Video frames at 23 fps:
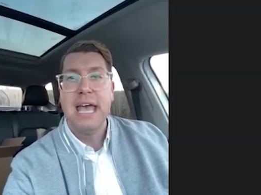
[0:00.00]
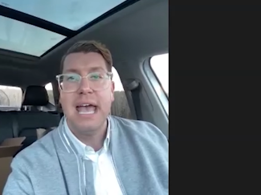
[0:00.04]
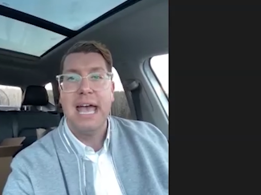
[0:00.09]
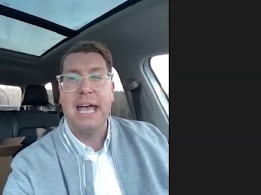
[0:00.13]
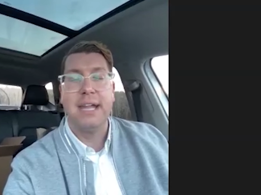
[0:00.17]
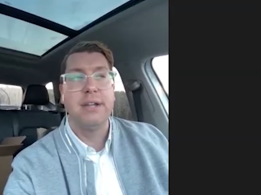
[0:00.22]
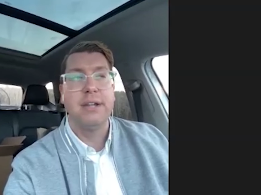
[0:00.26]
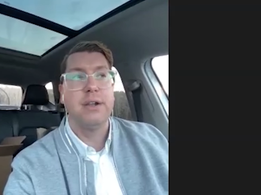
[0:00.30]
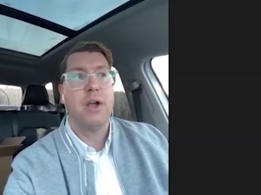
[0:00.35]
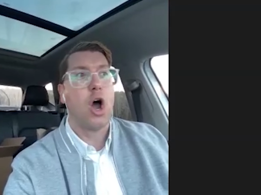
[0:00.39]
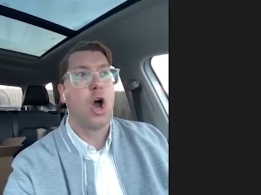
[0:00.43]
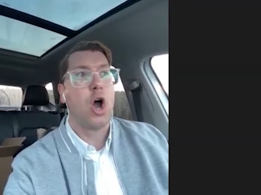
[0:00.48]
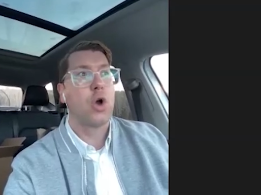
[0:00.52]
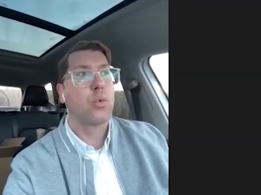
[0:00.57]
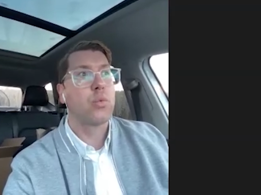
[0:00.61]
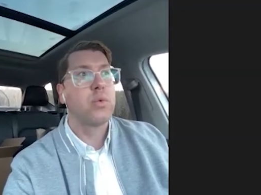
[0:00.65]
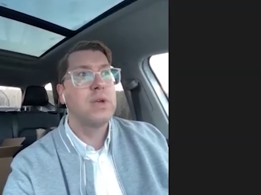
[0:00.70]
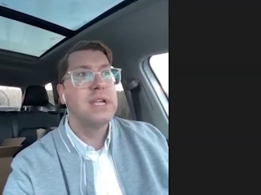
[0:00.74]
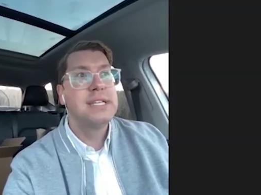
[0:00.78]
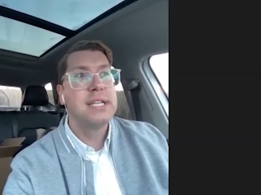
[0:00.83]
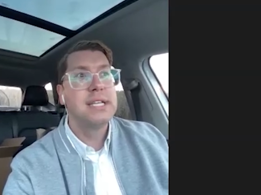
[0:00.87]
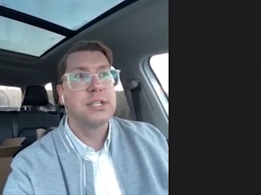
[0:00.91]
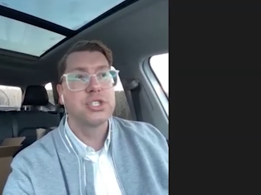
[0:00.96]
And our
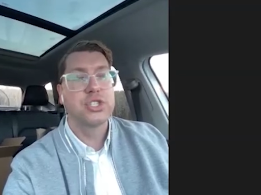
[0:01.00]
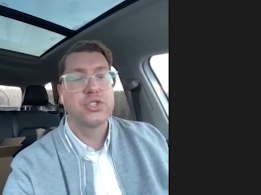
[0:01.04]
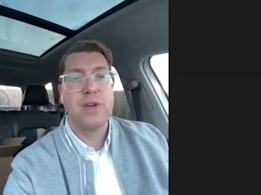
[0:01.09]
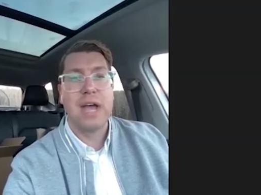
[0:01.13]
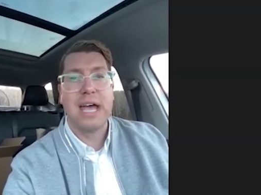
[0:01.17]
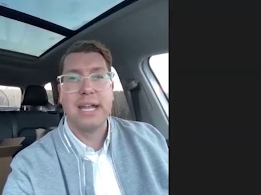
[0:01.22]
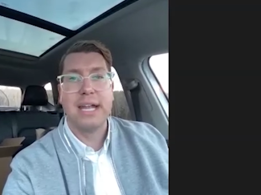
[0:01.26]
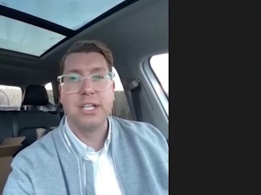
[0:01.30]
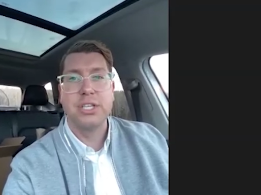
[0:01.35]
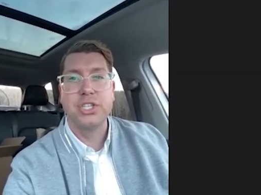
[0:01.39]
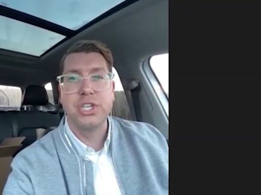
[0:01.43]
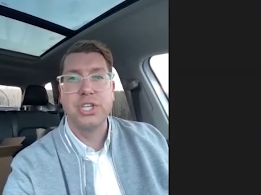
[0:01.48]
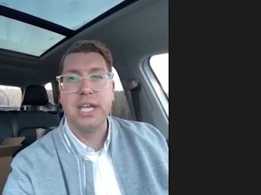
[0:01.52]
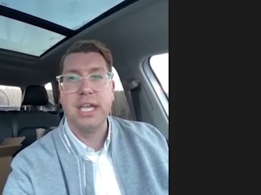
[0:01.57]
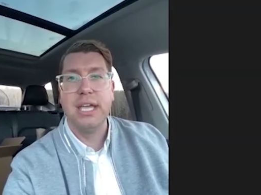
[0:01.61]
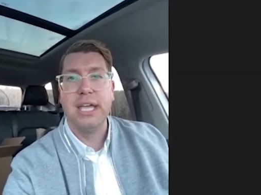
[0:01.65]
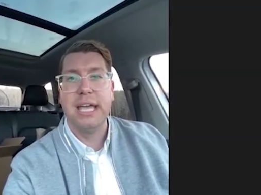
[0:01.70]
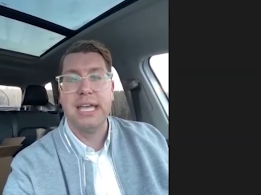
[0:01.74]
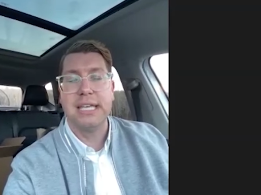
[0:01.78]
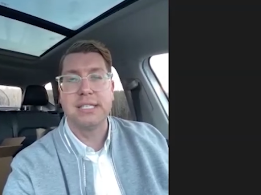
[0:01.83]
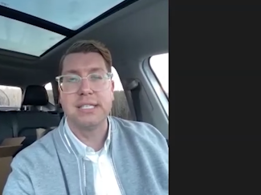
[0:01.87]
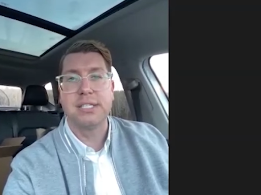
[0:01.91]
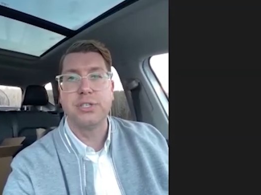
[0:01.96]
retail strategy
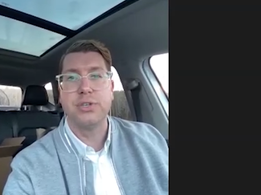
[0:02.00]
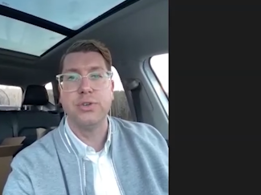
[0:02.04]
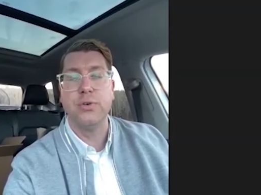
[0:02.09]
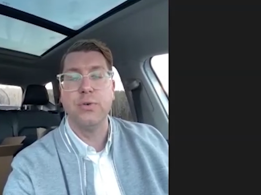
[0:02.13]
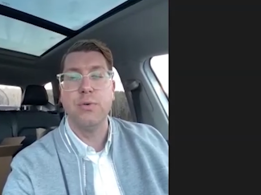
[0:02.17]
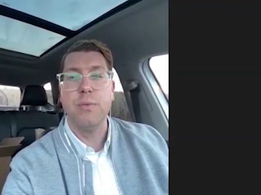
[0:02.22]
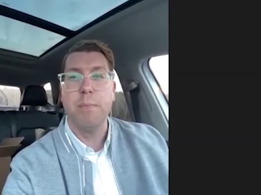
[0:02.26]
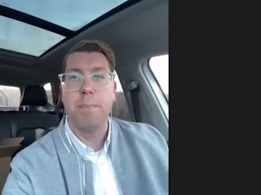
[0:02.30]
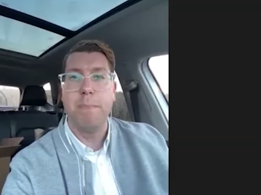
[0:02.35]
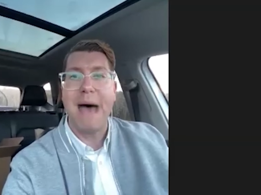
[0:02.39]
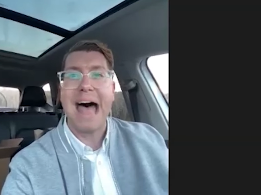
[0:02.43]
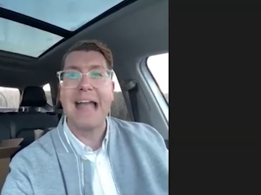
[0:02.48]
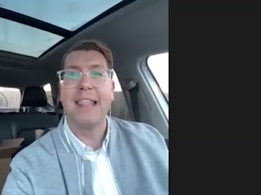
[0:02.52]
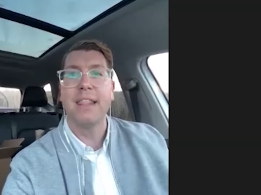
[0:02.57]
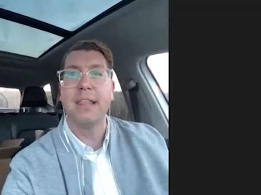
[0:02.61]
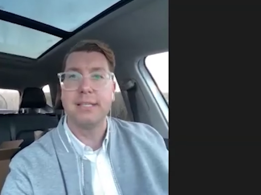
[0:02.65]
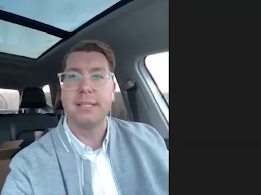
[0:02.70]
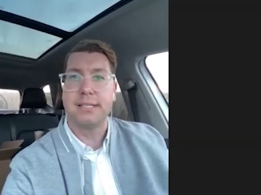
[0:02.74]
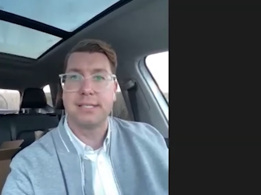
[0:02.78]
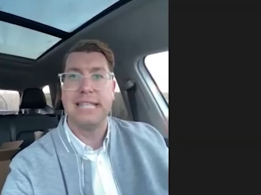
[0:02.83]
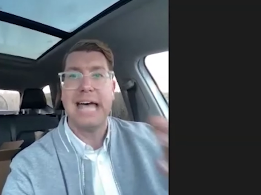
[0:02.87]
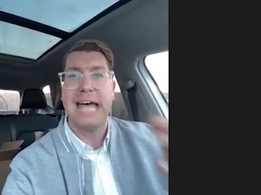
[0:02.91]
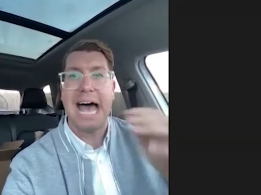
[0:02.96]
is to
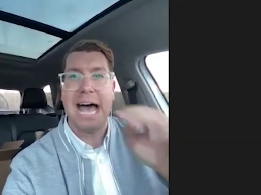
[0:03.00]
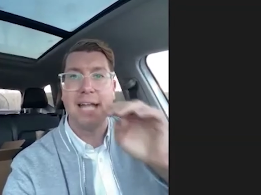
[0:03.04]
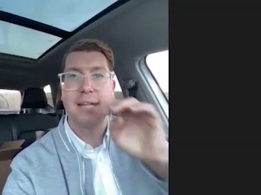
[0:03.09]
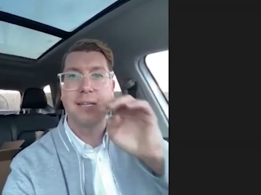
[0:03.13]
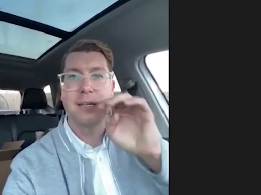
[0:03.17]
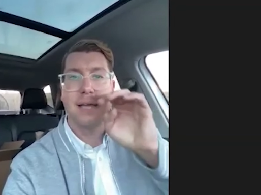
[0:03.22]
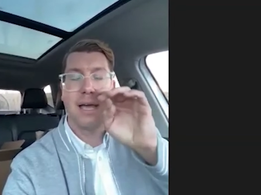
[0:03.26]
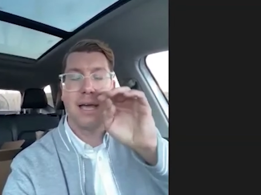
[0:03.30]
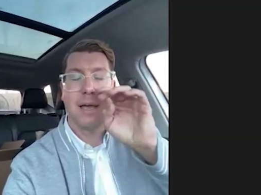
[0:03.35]
balance that.